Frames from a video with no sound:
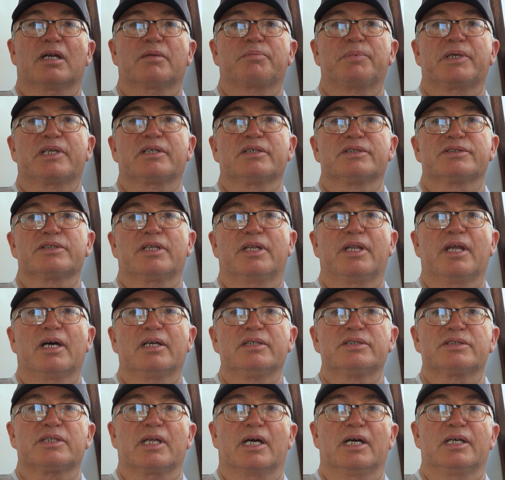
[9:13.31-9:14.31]
because in
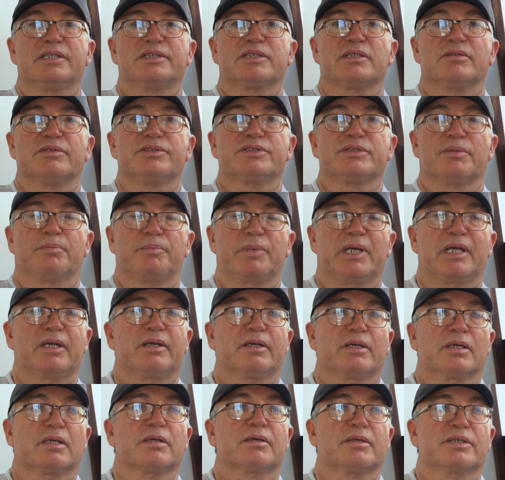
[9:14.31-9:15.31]
those days it was a
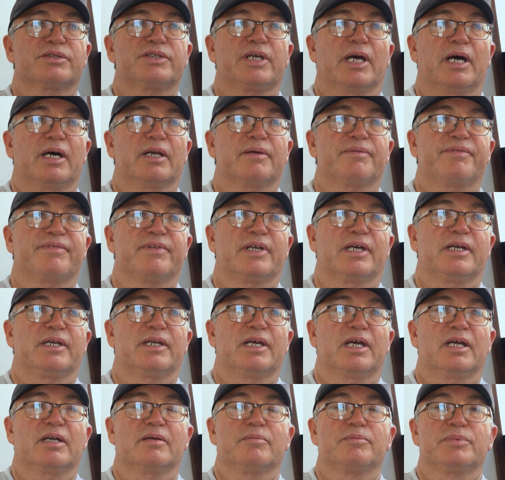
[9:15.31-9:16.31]
big charter fleet
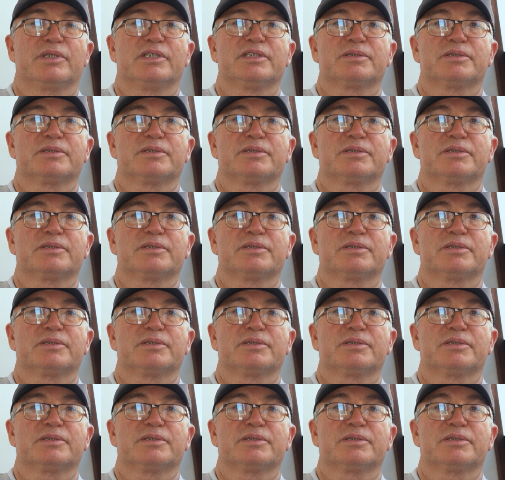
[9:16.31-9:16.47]
out of